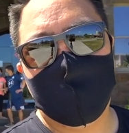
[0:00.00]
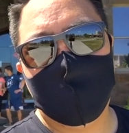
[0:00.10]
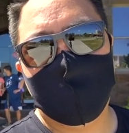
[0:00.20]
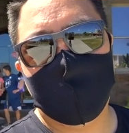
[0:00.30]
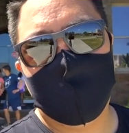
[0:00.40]

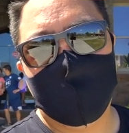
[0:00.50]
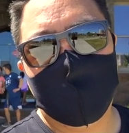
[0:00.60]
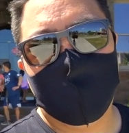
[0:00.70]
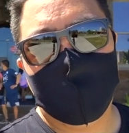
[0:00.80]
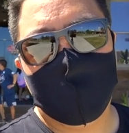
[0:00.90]

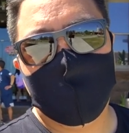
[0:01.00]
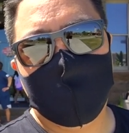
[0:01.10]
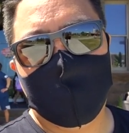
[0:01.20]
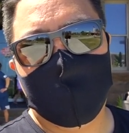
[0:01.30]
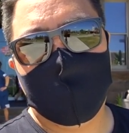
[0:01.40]

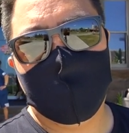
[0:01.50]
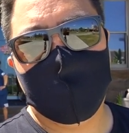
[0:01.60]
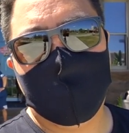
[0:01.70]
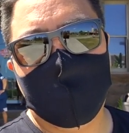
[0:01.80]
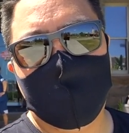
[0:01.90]

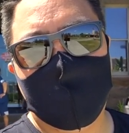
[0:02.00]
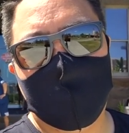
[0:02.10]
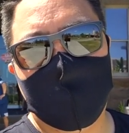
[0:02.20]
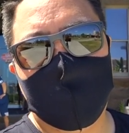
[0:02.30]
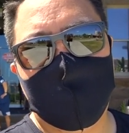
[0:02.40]

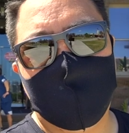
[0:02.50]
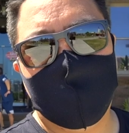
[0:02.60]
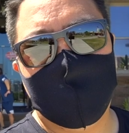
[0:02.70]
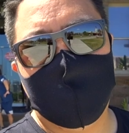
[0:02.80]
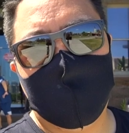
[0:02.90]

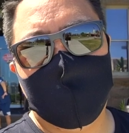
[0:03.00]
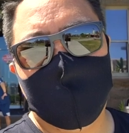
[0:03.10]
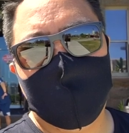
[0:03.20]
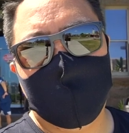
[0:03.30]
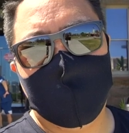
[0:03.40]

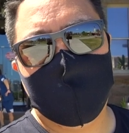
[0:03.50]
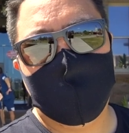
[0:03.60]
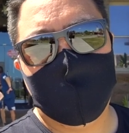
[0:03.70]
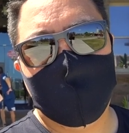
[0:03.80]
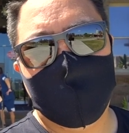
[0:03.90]

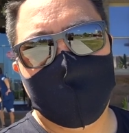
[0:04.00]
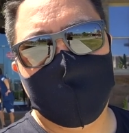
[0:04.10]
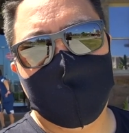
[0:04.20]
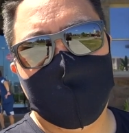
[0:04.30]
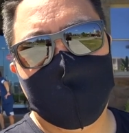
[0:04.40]

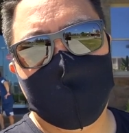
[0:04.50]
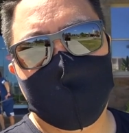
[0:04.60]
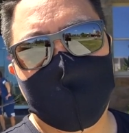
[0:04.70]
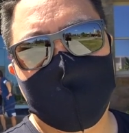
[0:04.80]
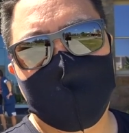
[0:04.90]

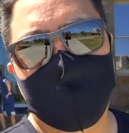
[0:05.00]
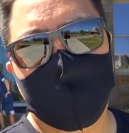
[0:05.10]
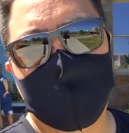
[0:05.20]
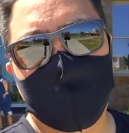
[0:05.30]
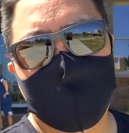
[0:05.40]

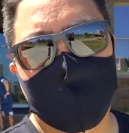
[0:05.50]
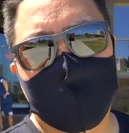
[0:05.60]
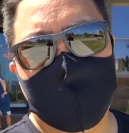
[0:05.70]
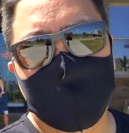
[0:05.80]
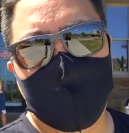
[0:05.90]

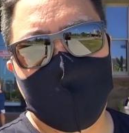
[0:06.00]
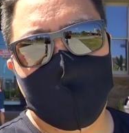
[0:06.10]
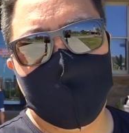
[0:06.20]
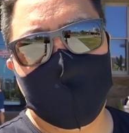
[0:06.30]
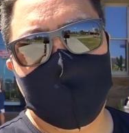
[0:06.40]

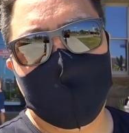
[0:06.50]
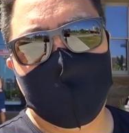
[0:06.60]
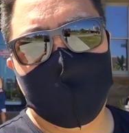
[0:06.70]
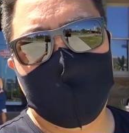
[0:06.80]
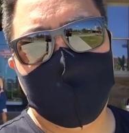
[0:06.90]

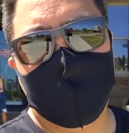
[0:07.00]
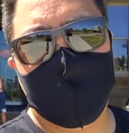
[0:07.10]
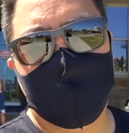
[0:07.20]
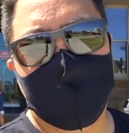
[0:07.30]
No words are spoken by the person on screen.